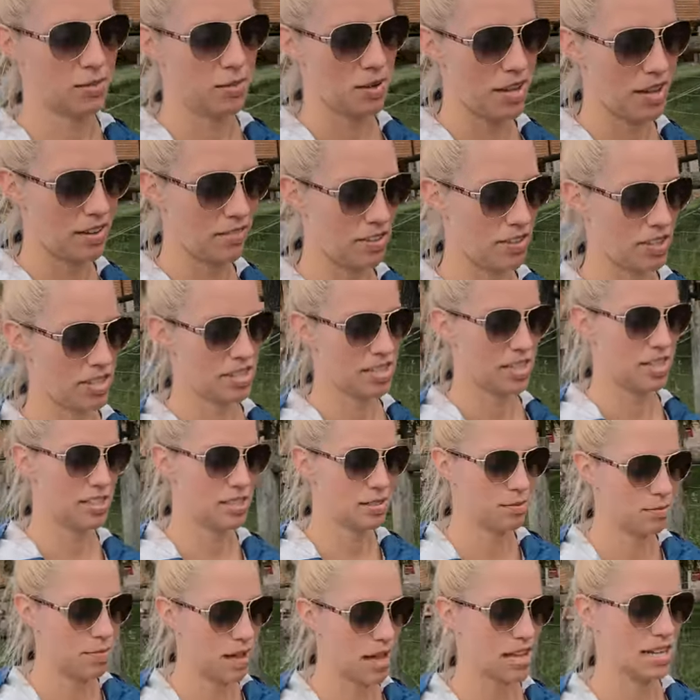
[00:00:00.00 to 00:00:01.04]
We have good days
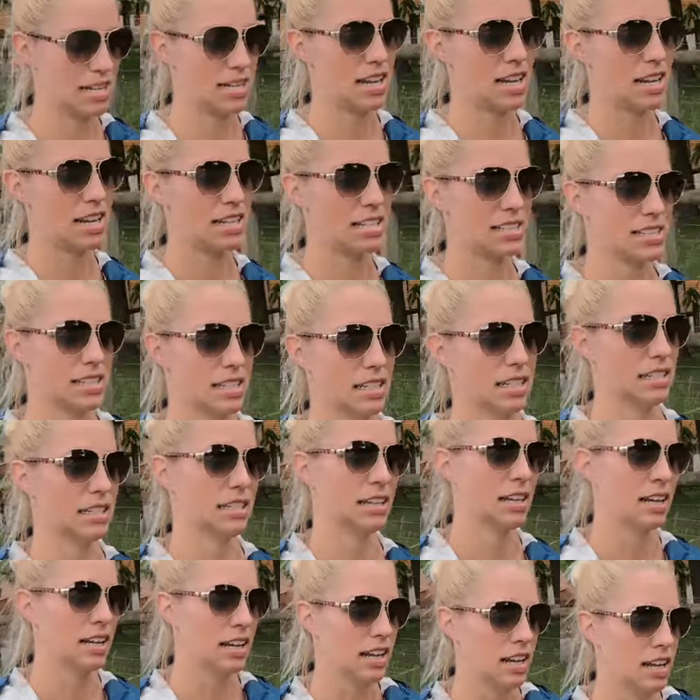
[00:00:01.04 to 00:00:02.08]
and bad days, and
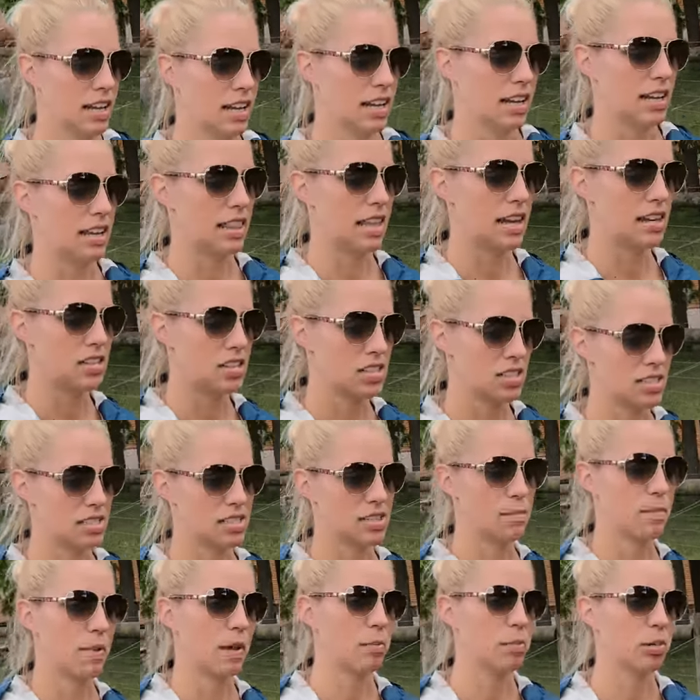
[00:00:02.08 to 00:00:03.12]
that's just
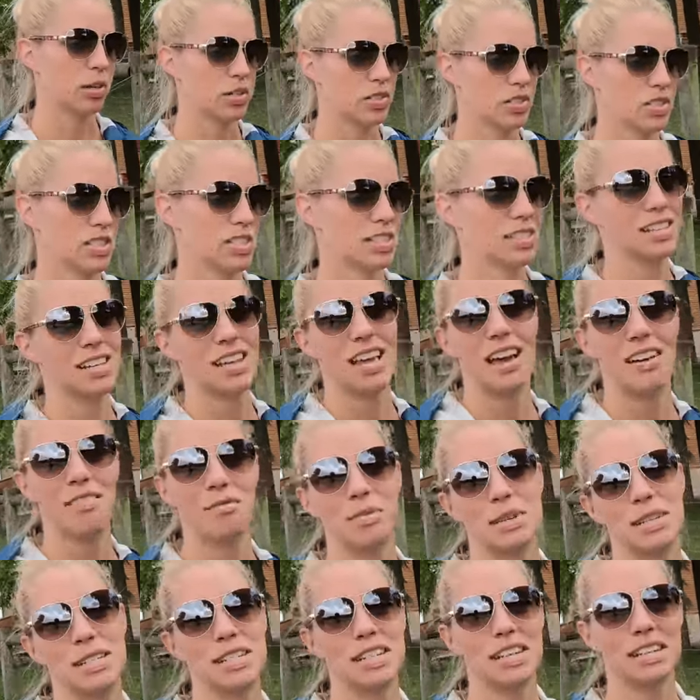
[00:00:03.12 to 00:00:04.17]
something personally I've
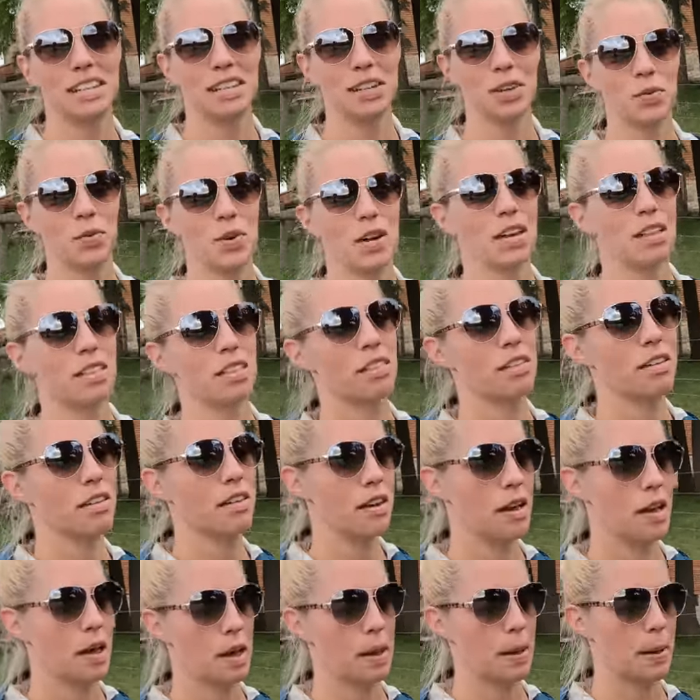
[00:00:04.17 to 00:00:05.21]
been dealing with.
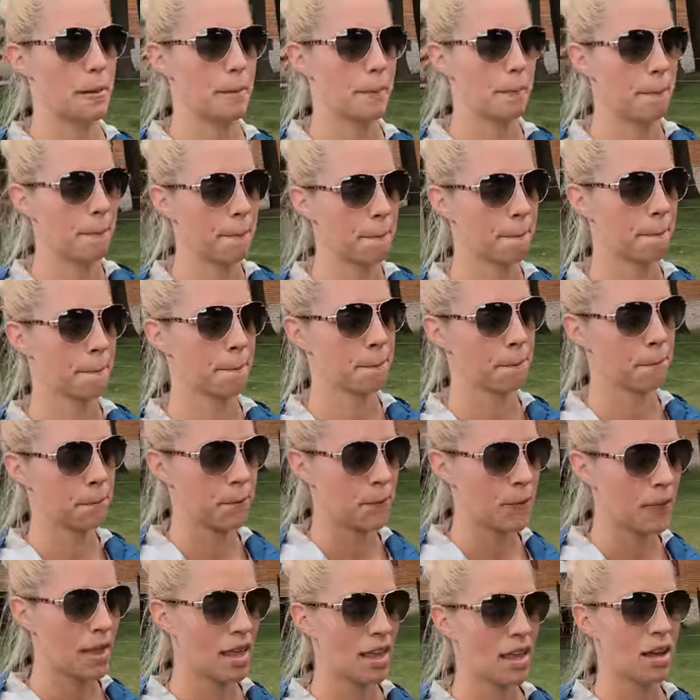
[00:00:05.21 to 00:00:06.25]
Um,
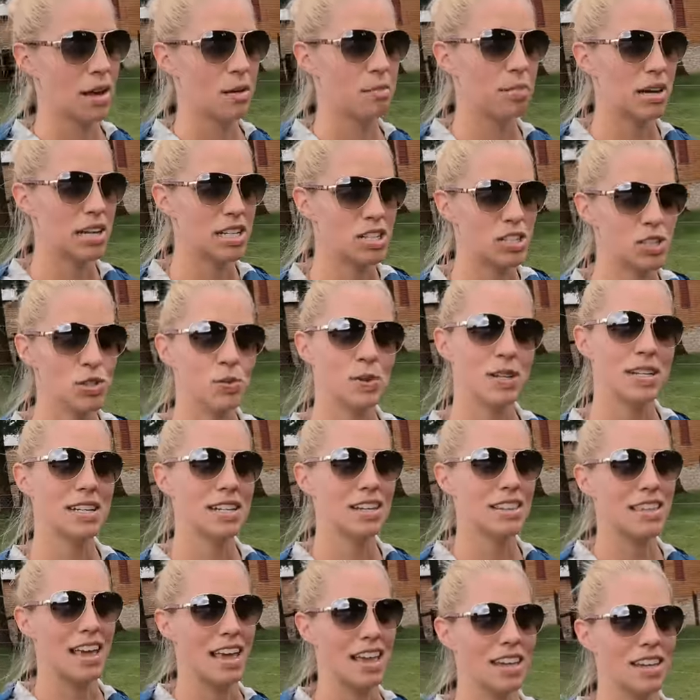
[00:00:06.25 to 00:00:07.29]
but just wanted
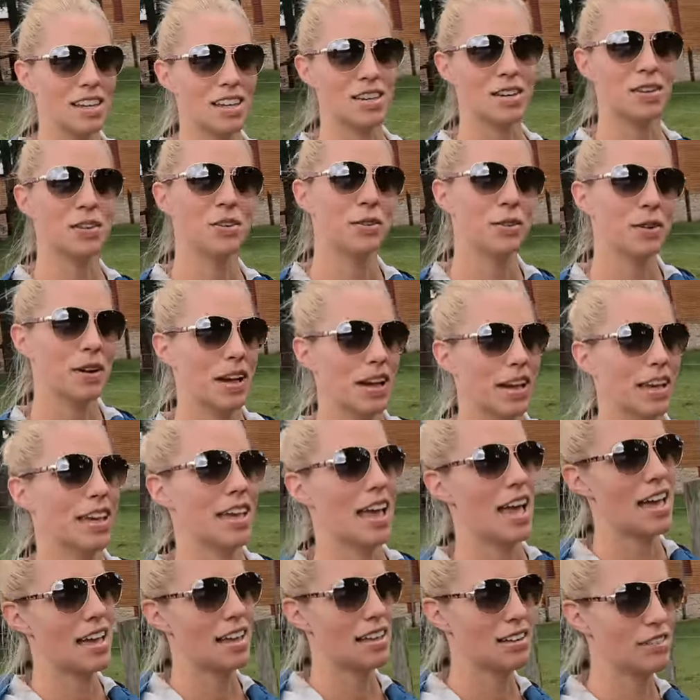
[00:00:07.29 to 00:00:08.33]
to thank you
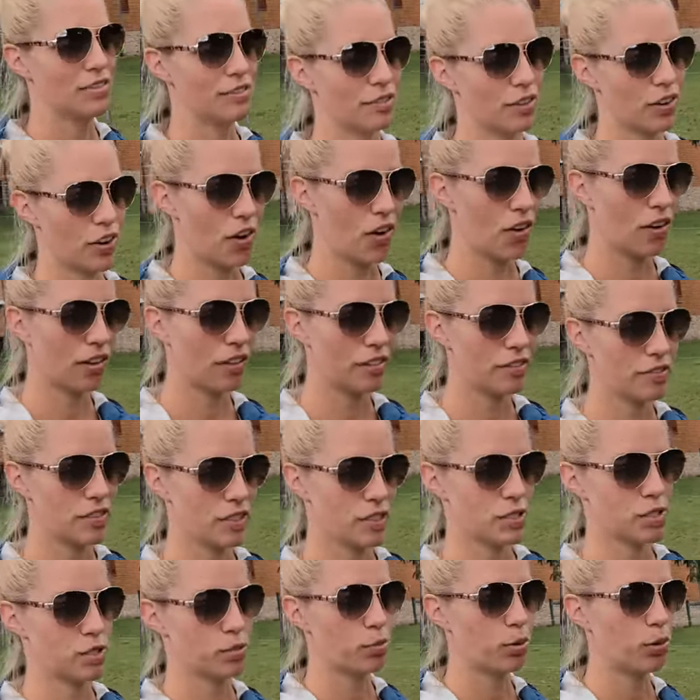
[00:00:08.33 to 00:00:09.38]
again for all of your
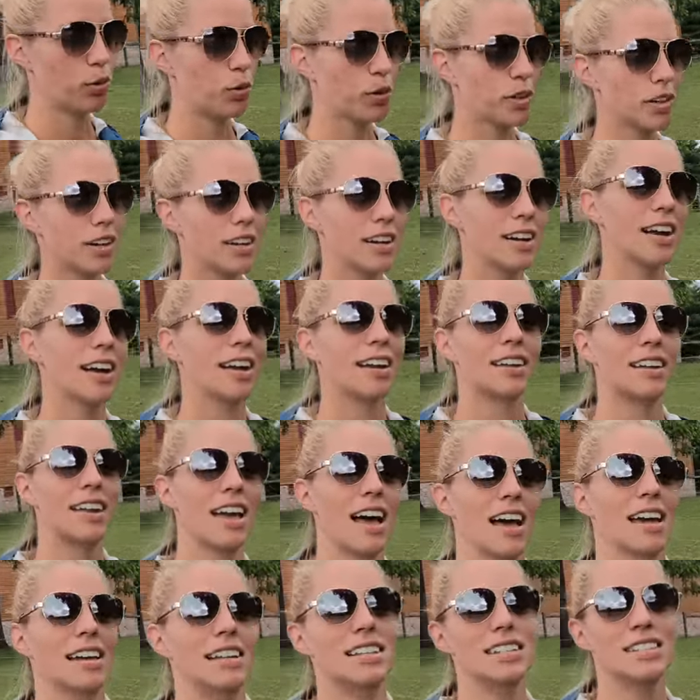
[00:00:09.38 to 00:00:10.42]
support and
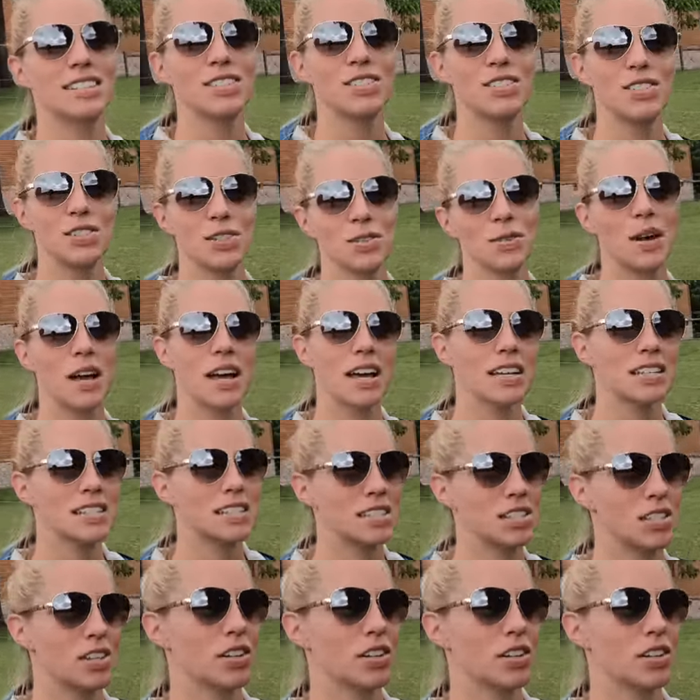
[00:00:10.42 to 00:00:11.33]
kindness to us.